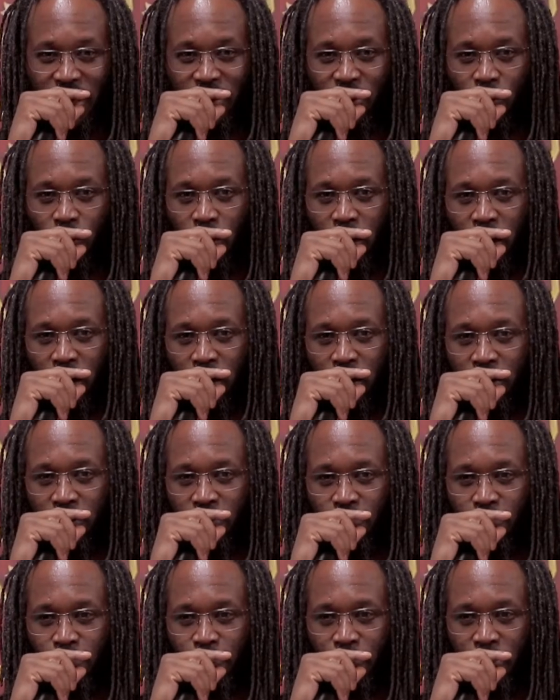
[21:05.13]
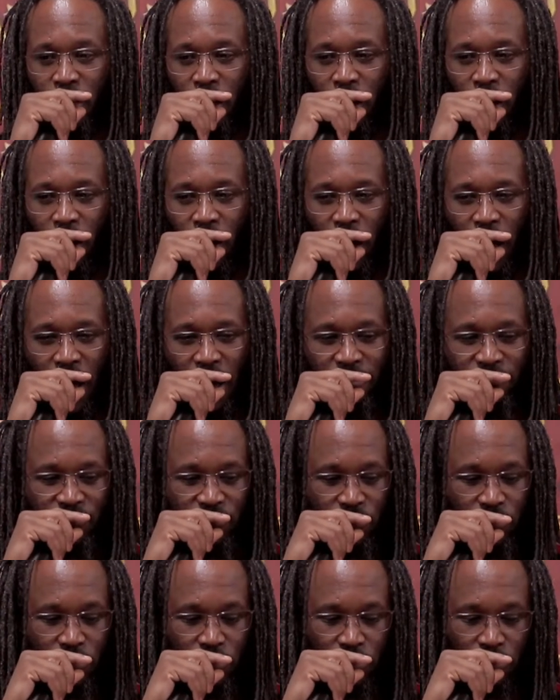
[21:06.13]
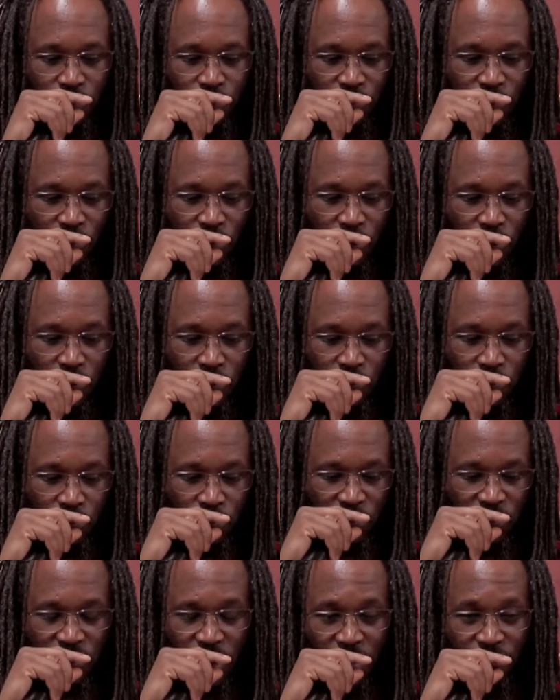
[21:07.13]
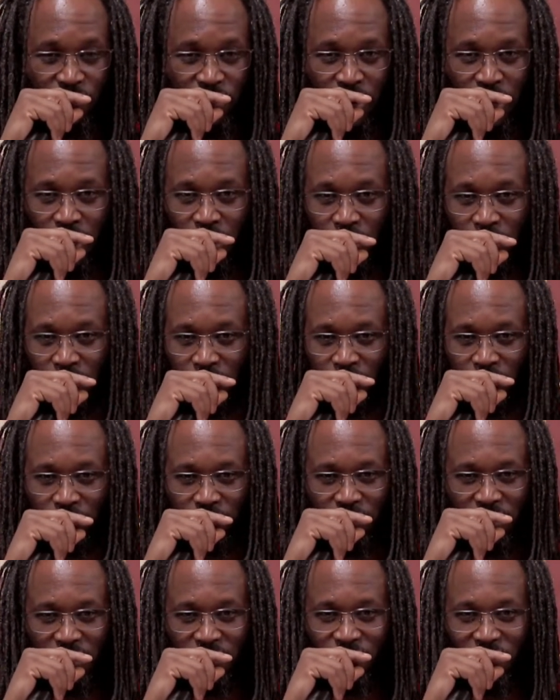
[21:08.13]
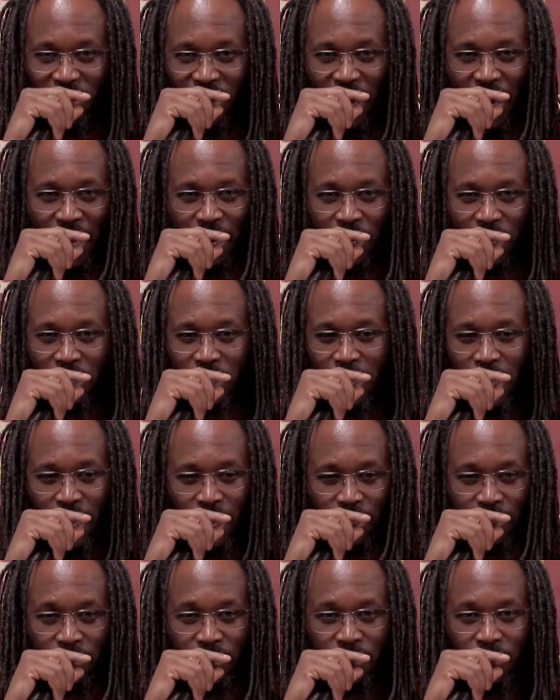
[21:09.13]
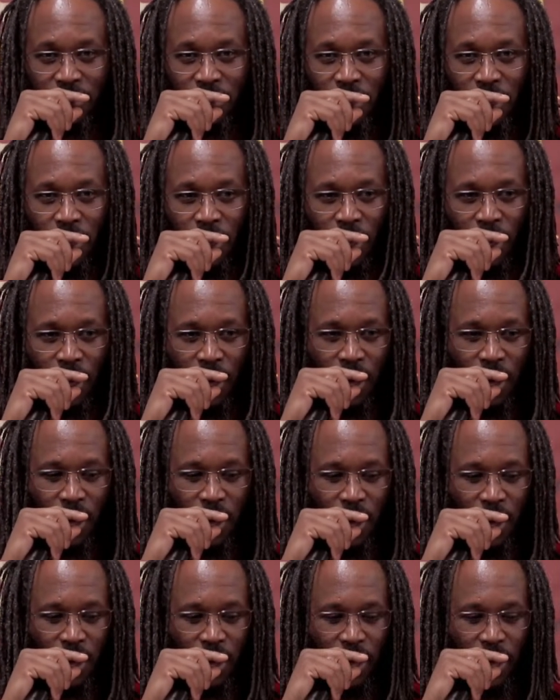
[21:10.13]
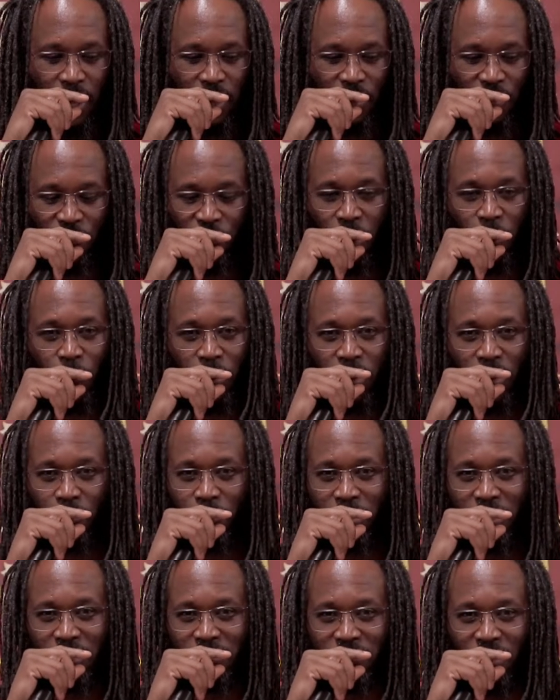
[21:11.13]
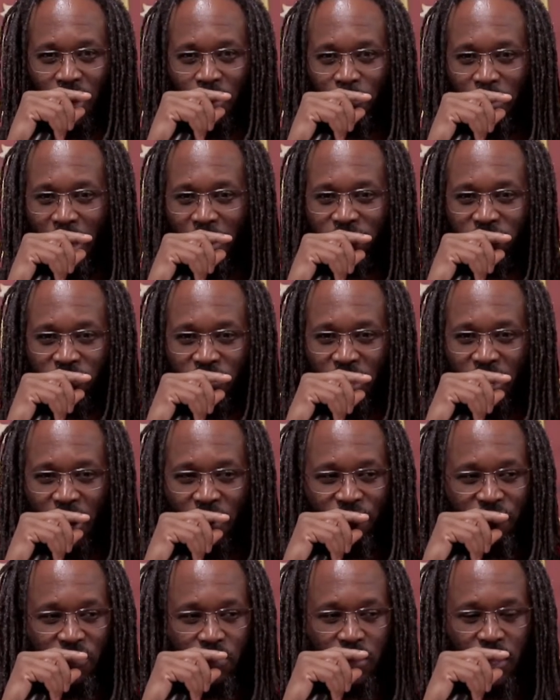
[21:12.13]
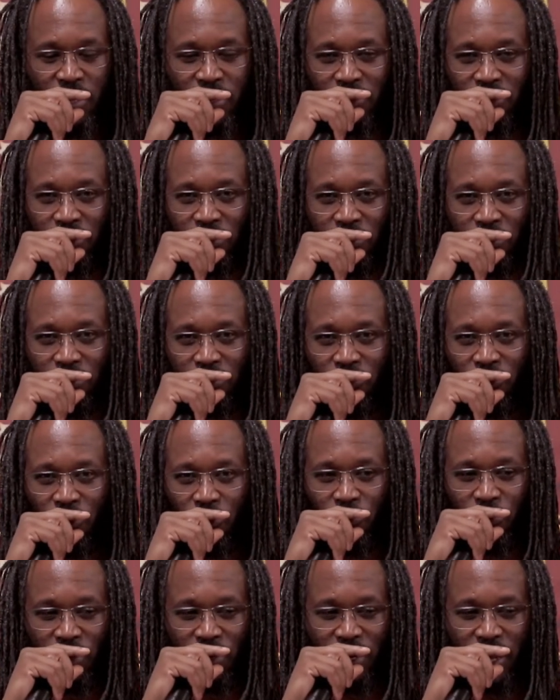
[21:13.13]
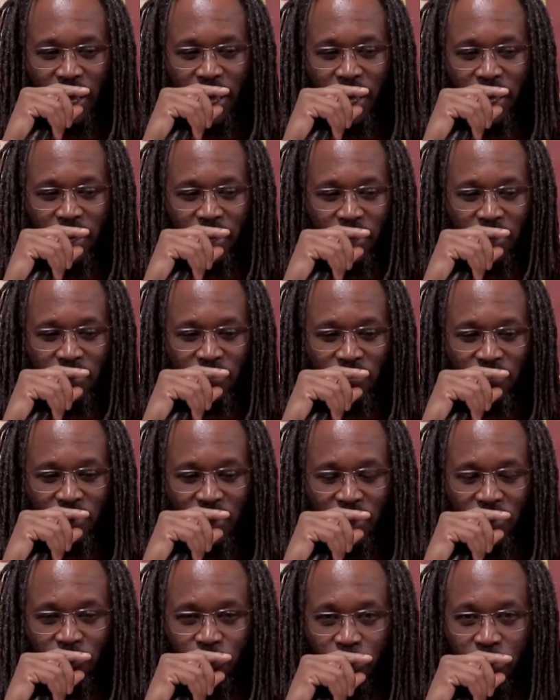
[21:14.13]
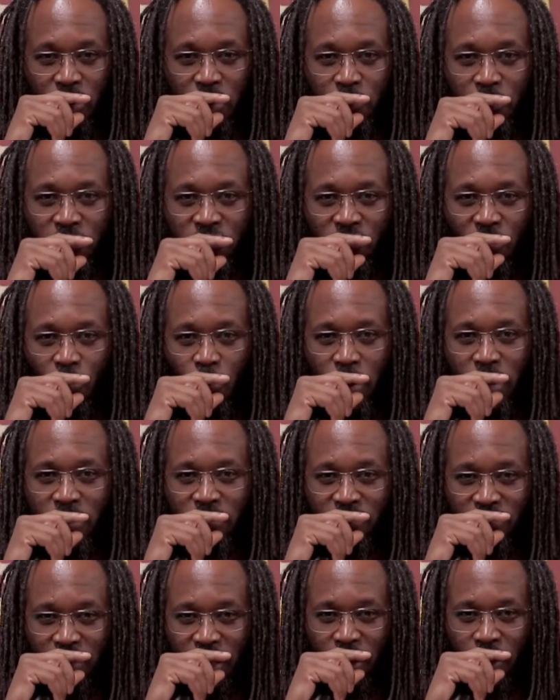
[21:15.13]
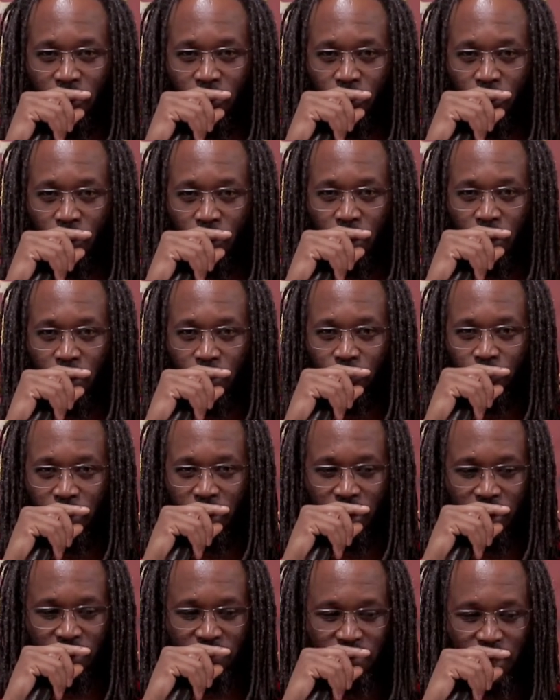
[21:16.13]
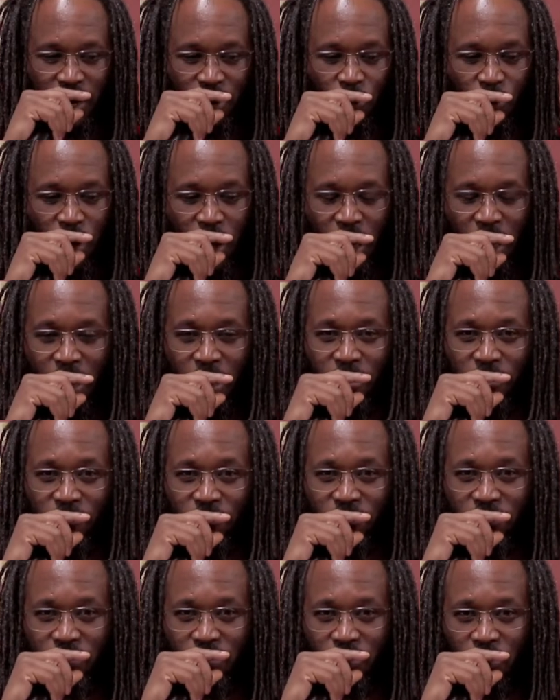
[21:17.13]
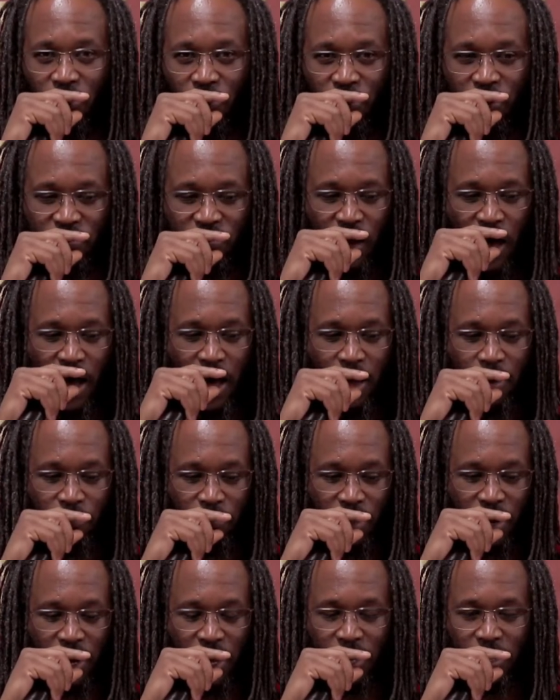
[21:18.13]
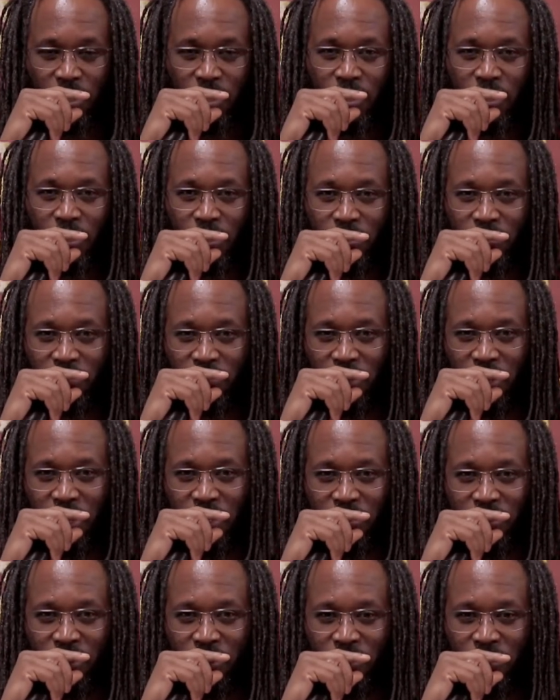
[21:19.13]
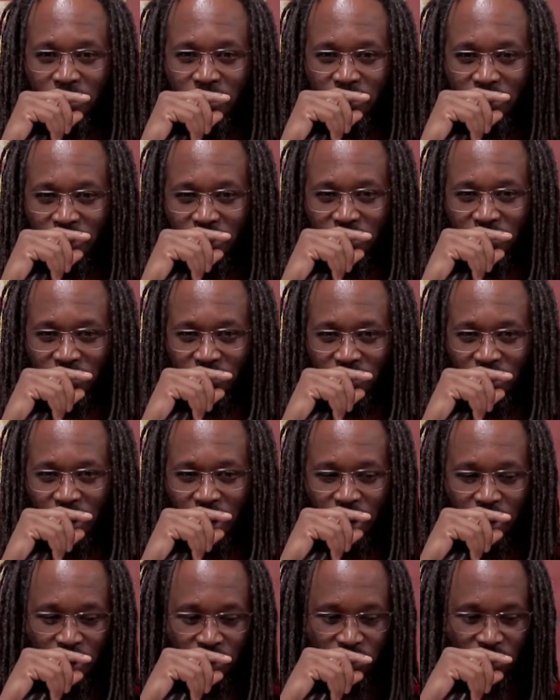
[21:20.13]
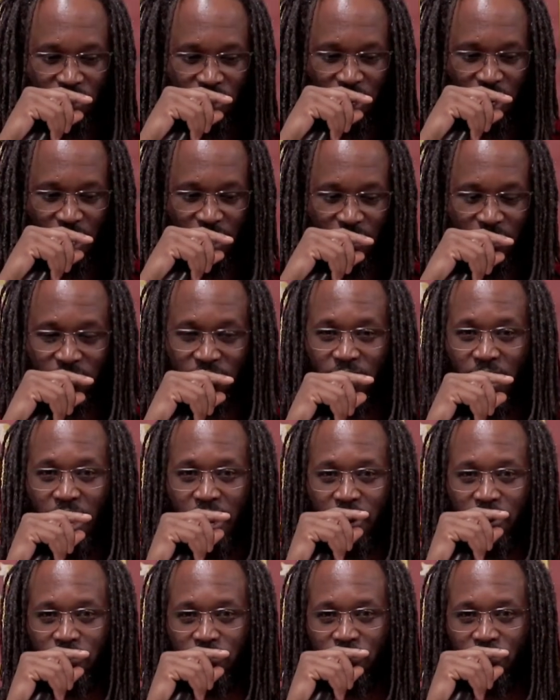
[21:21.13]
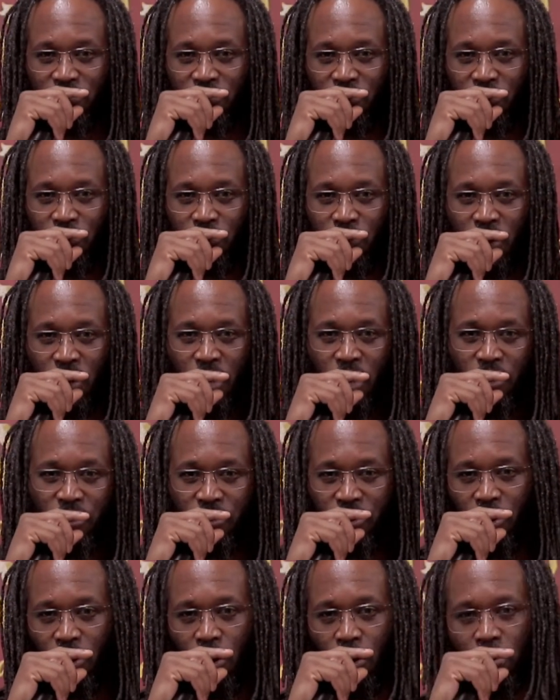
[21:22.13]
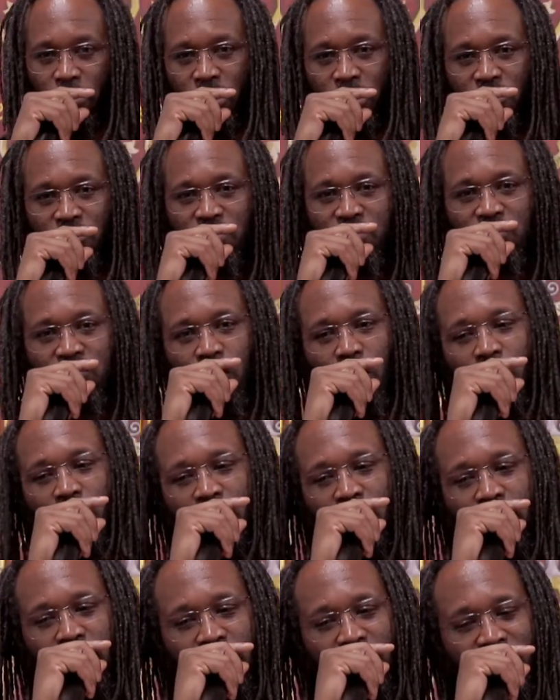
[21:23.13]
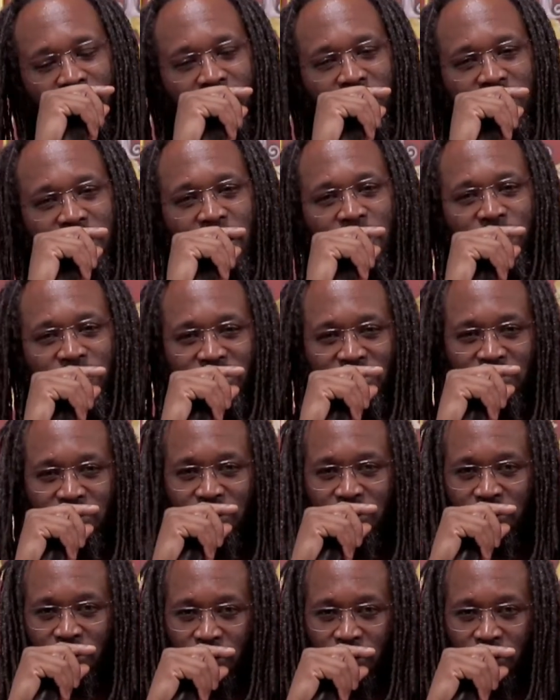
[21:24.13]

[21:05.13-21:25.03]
away after 7, 8, even 9 o'clock. If I wake up any time after that, I feel like the day is pretty much a waste now because I don't have the time that I need to get done the things that I desire to do. You're already starting at a deficit,